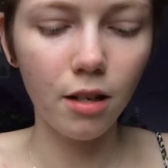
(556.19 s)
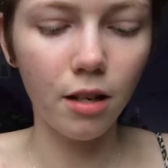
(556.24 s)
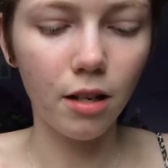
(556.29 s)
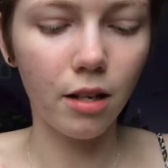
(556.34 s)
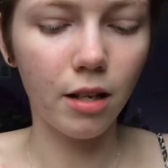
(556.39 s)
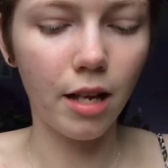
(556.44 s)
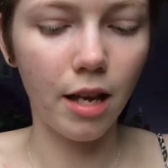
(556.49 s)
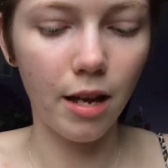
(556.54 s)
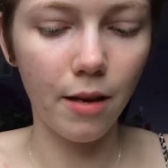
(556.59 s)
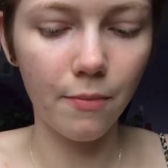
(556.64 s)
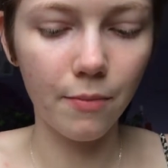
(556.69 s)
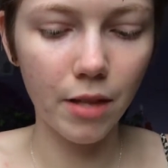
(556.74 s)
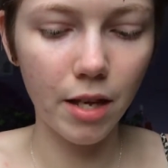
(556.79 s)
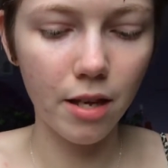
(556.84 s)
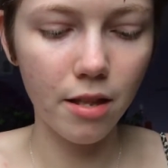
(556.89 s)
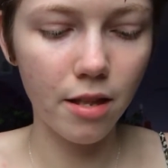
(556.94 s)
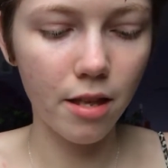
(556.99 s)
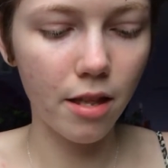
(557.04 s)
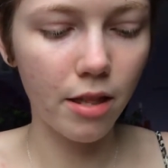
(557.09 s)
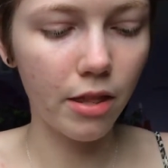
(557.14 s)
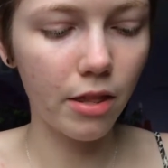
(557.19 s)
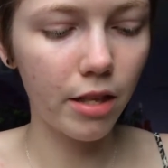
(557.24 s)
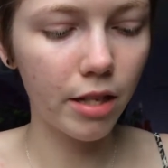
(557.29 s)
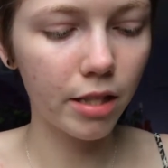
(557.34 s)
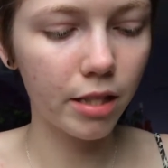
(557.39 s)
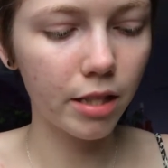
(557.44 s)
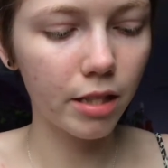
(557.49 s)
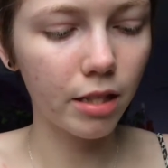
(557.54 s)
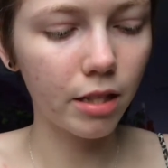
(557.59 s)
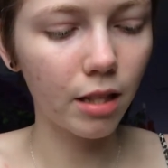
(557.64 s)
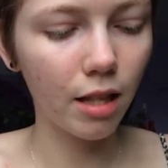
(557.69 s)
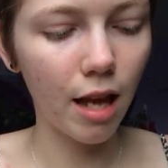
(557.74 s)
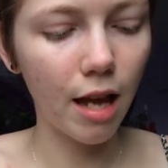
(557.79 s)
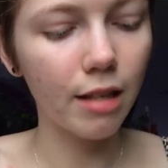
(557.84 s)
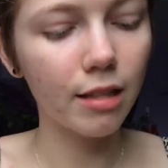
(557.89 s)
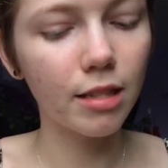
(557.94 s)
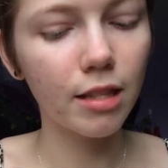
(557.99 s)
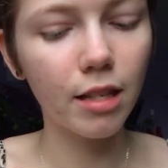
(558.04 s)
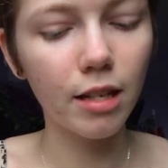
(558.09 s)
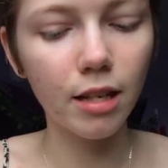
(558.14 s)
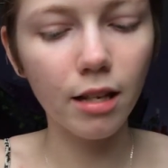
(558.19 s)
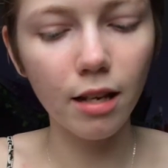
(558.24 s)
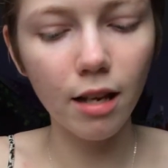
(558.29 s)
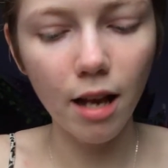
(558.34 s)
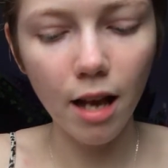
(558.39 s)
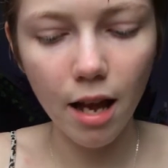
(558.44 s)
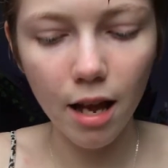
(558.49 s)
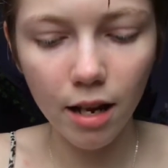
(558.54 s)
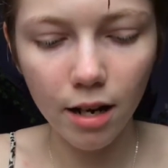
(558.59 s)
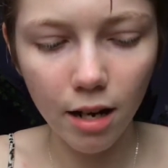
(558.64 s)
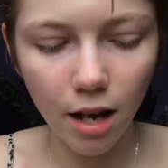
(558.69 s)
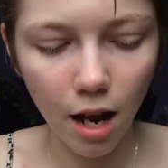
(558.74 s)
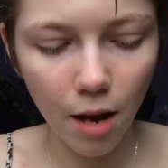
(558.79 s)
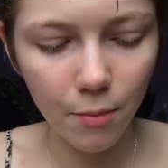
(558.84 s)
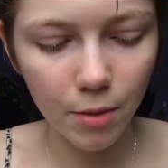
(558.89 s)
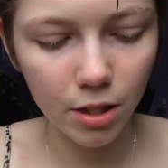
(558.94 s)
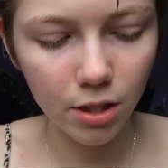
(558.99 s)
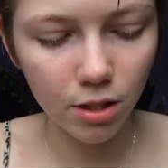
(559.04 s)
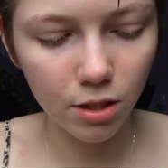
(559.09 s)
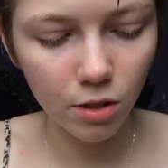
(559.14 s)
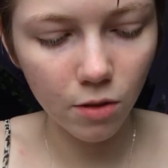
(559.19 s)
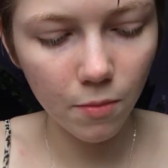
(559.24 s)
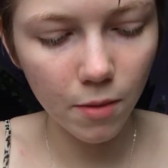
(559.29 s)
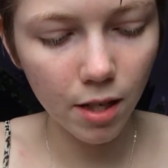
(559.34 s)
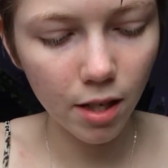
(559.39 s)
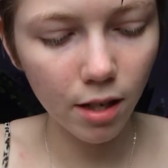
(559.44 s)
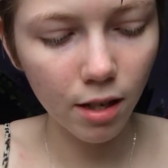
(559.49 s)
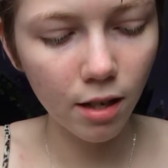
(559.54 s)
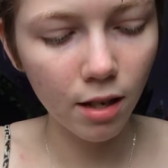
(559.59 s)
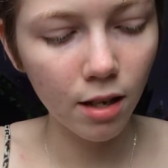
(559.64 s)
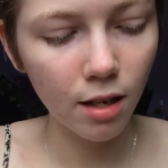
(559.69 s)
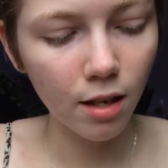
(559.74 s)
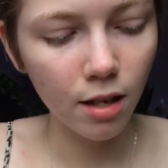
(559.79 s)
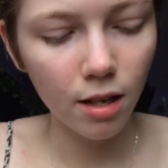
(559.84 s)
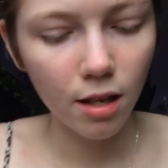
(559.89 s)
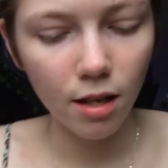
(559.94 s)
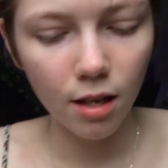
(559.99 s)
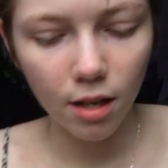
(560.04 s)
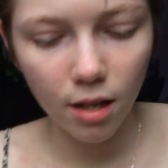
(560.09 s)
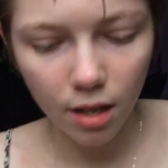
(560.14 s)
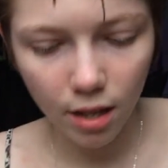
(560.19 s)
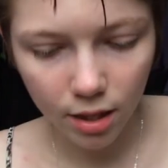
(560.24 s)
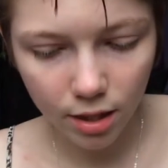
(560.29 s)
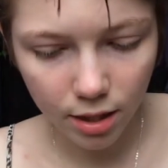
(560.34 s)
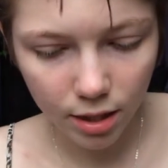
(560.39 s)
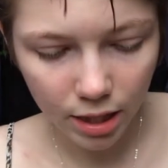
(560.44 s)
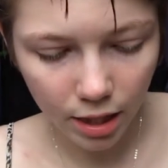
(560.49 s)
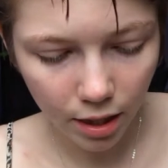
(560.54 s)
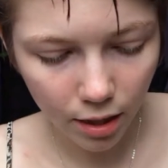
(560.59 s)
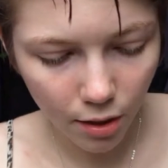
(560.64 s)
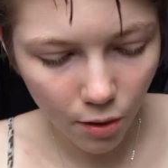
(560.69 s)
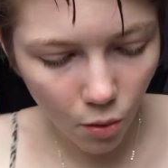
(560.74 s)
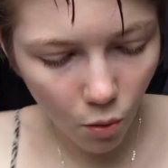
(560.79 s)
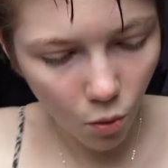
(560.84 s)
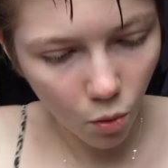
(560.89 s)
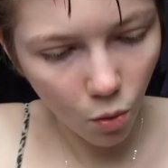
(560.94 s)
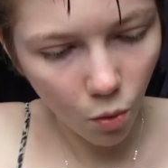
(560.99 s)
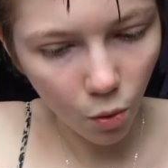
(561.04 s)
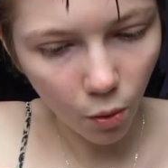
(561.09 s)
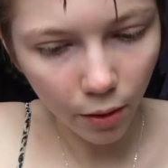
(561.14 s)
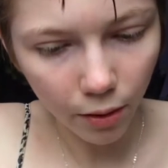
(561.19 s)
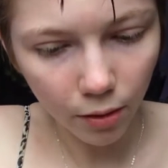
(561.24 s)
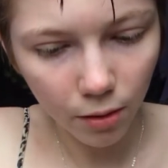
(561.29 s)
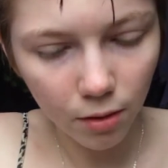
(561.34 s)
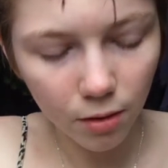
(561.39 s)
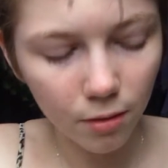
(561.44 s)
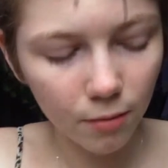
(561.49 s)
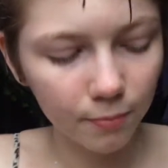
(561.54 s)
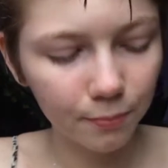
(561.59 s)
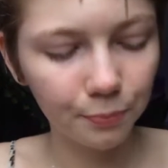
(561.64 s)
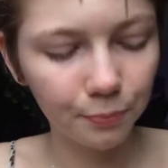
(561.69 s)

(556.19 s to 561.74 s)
Okay, and then this is the last thing, and I'm assuming it's an oil.